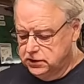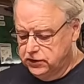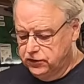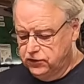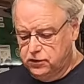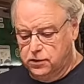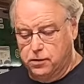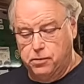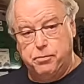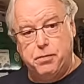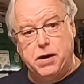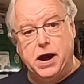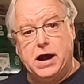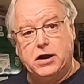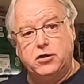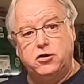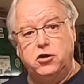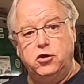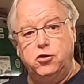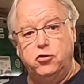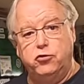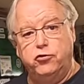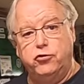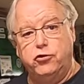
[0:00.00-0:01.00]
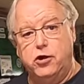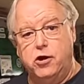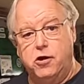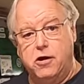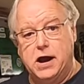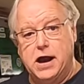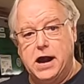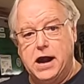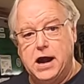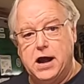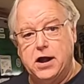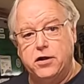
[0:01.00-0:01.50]
Let's get back to using
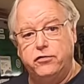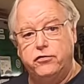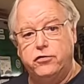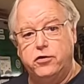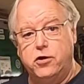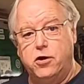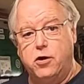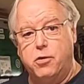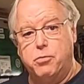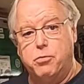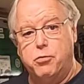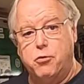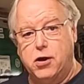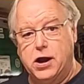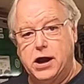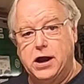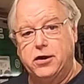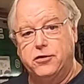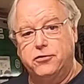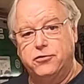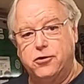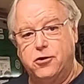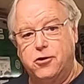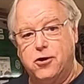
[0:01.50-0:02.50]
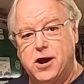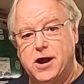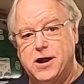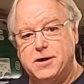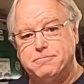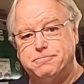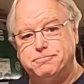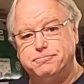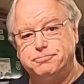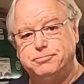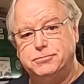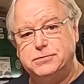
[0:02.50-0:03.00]
our hands and our brains, all
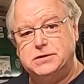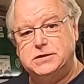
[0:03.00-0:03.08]
right?